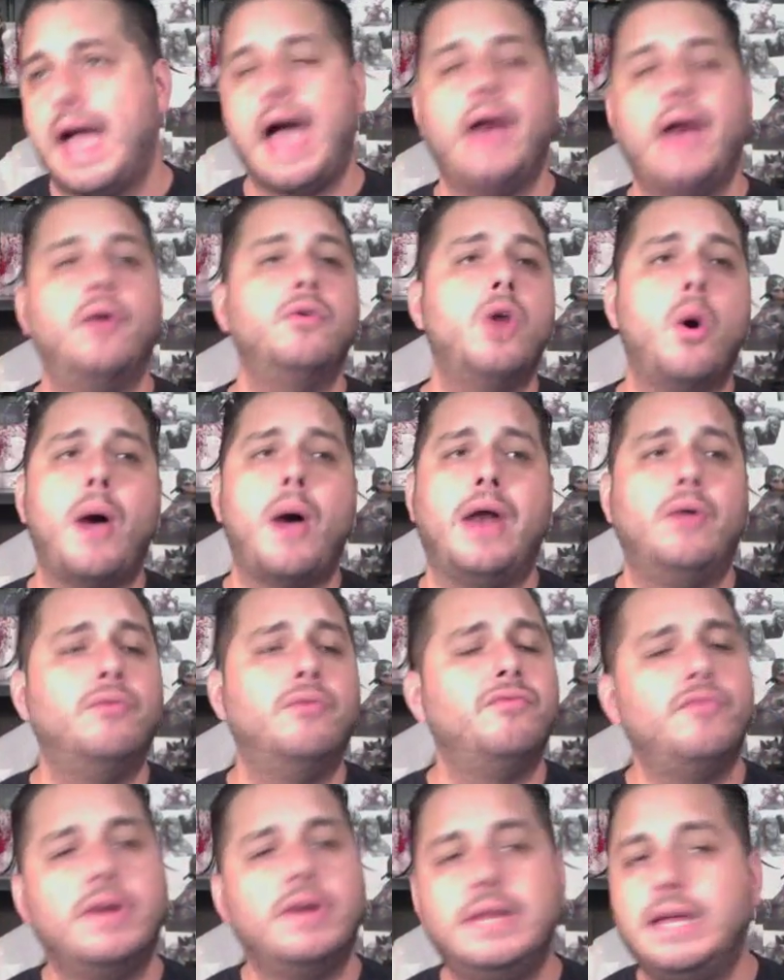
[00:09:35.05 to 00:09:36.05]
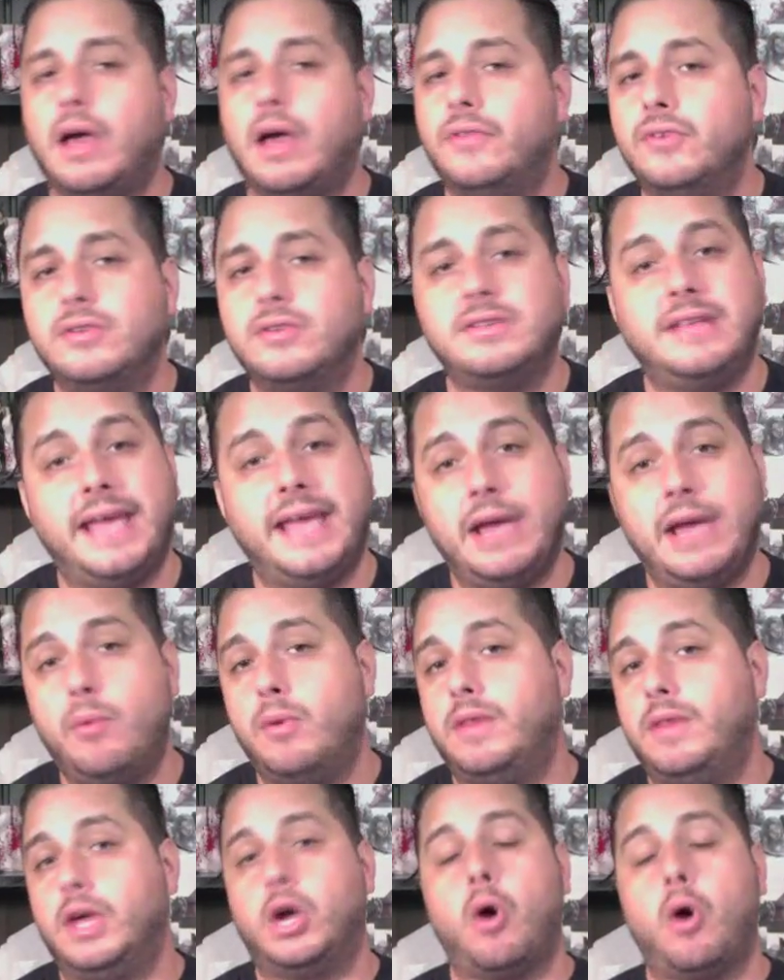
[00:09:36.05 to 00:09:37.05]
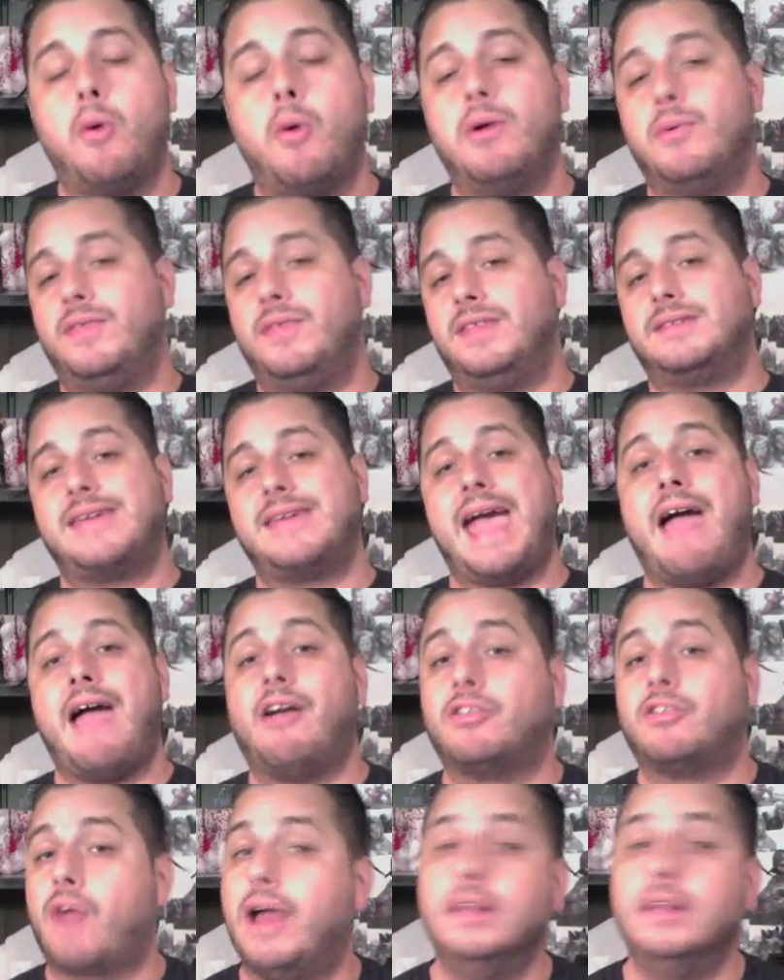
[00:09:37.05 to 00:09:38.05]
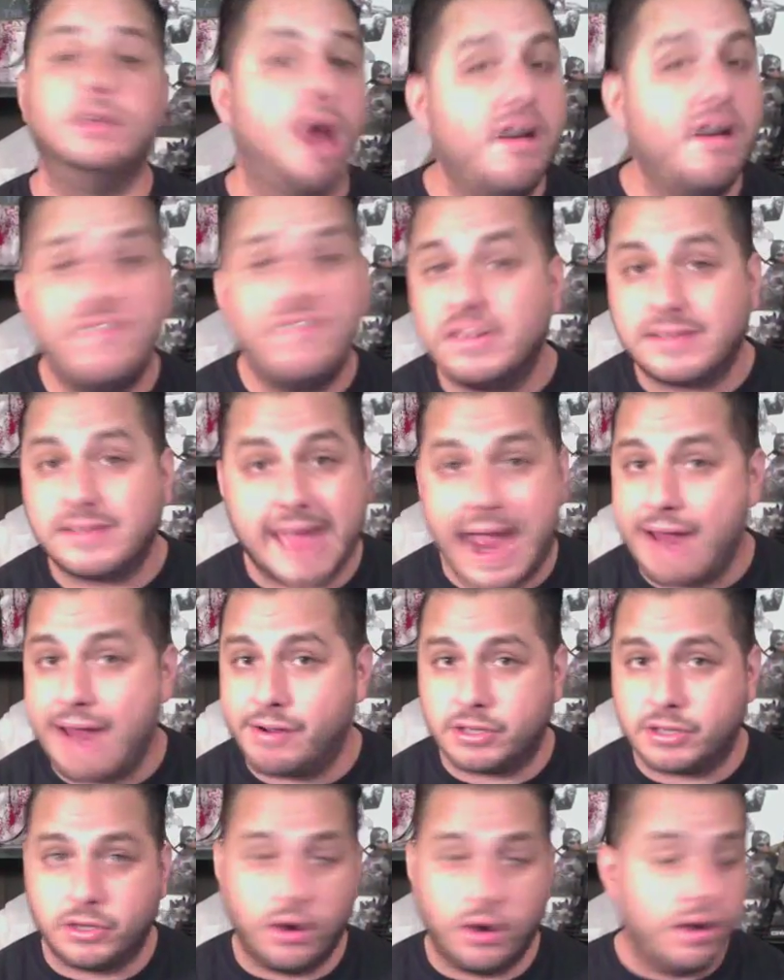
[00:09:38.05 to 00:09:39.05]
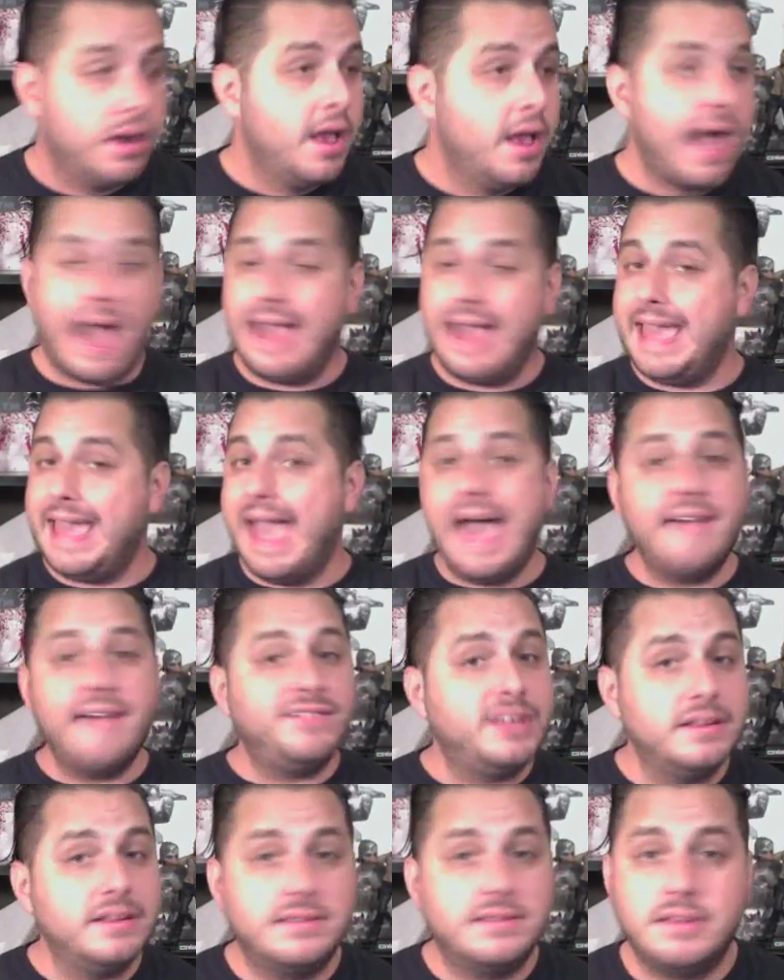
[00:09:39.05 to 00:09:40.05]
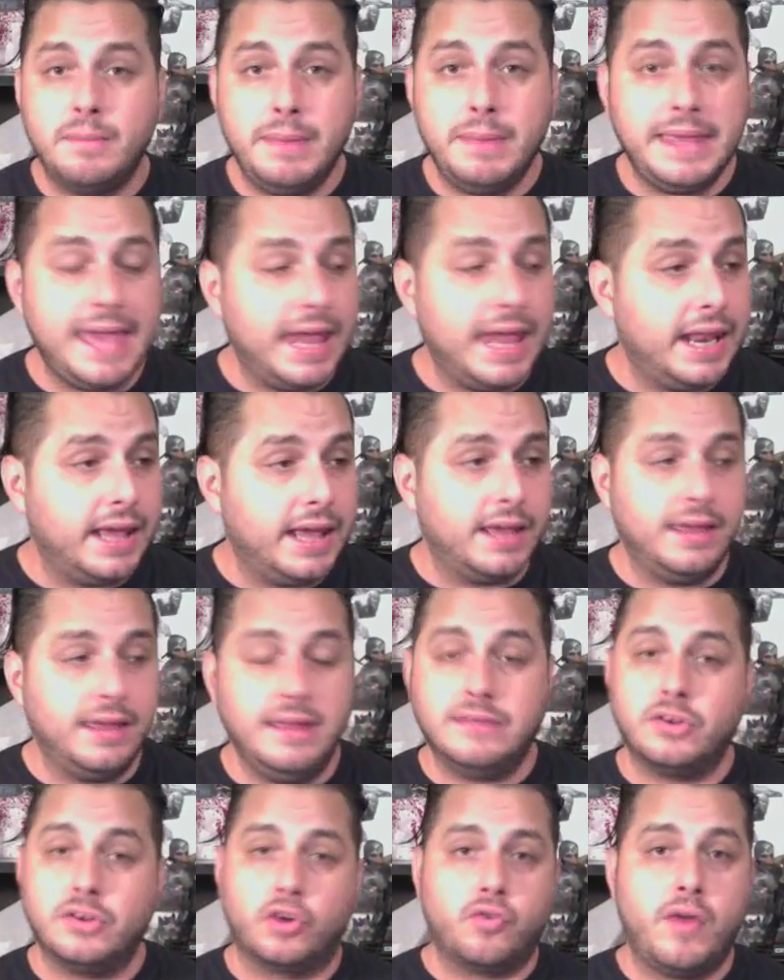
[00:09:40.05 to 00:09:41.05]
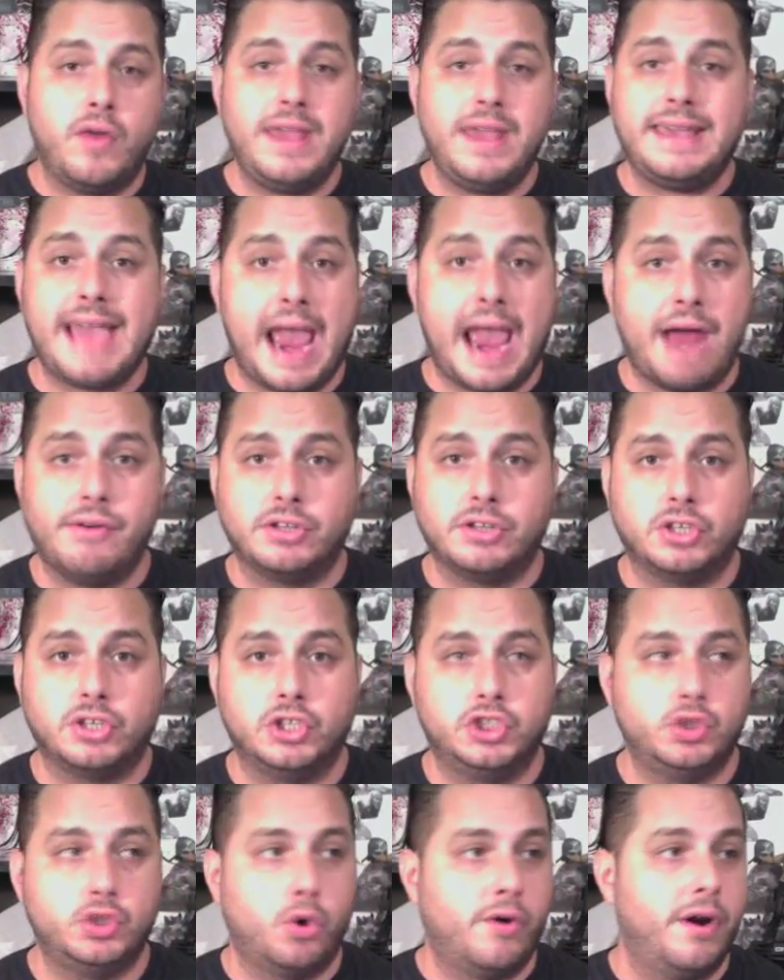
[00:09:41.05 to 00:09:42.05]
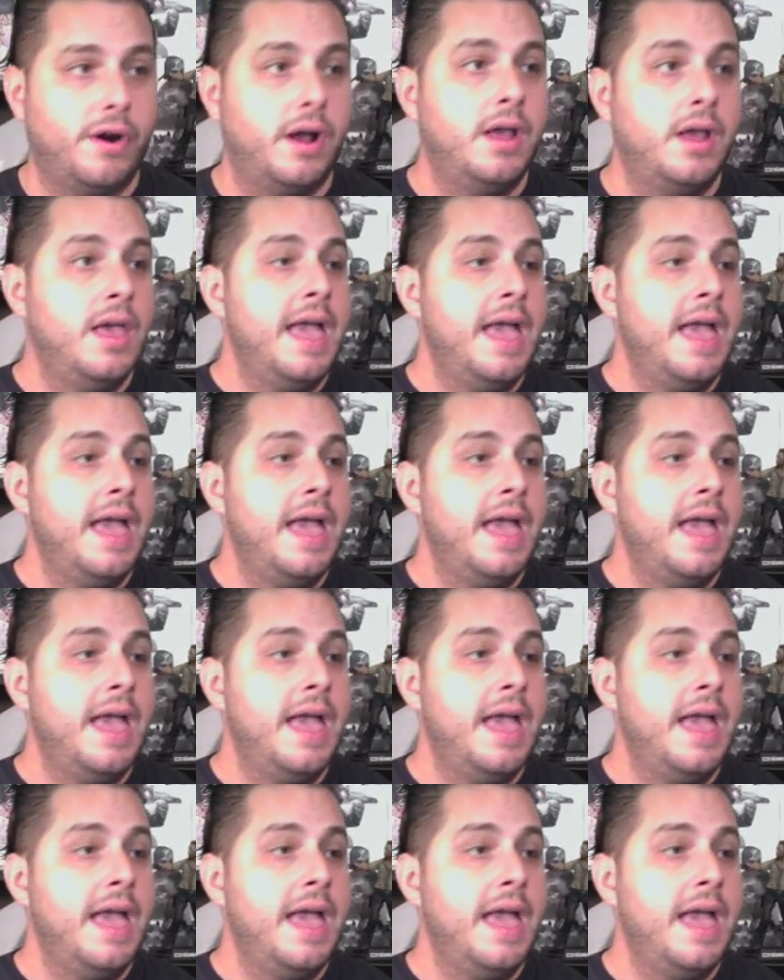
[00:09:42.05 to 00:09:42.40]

I don't know. I don't really understand where they're going with his character. I love his character. I have since the beginning. He's a great character, Jorah.